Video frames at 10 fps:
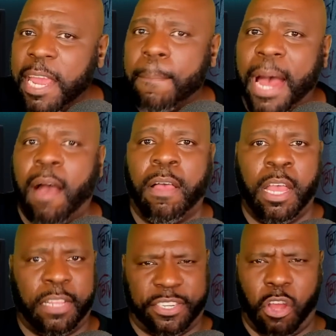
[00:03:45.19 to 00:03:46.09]
about
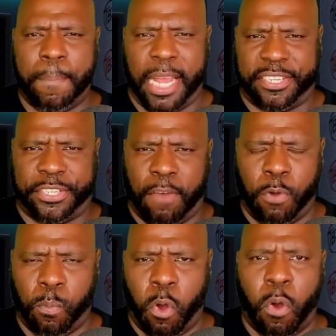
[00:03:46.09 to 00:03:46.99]
there's going to be a
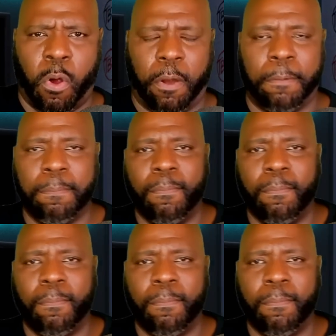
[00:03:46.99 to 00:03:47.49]
civil war.